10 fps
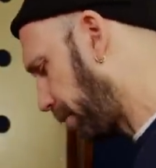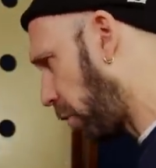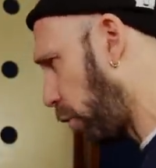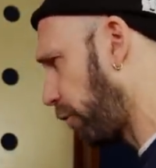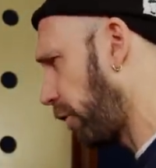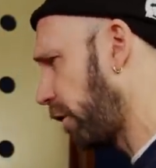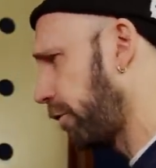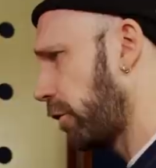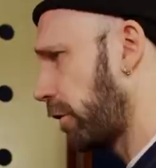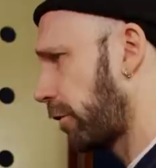both very,
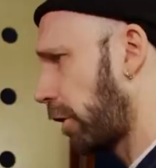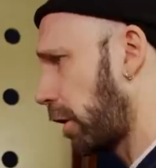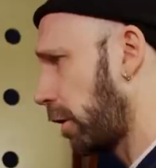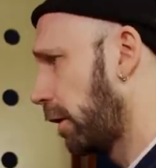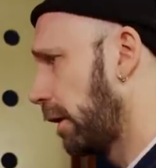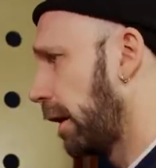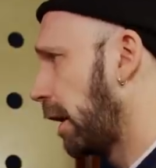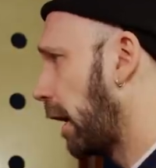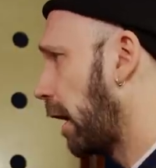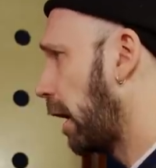very subtle.
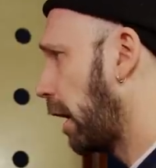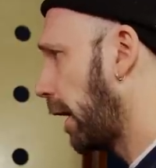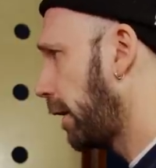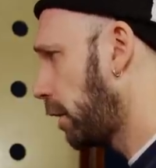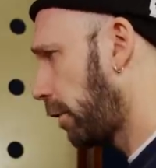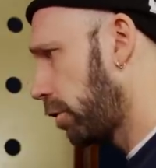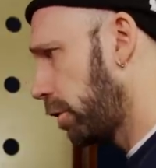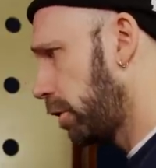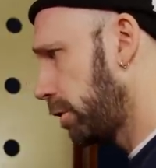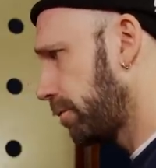Any
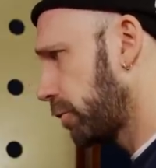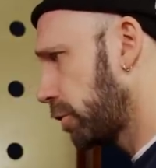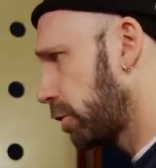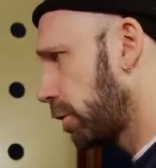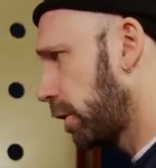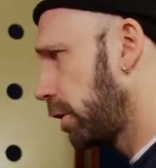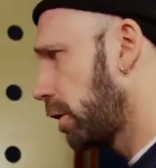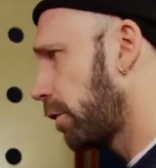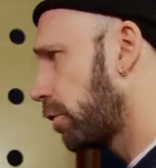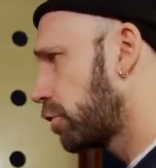other
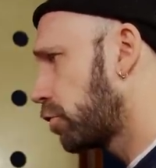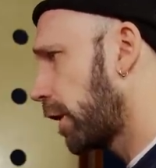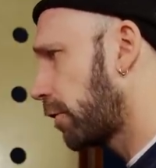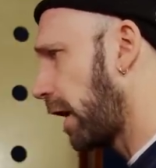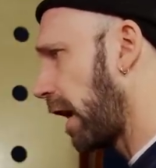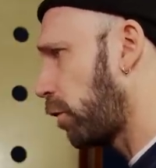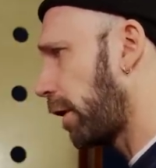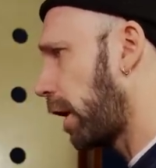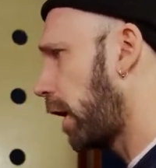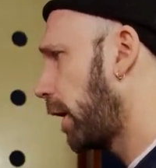tracks? Yeah, we got a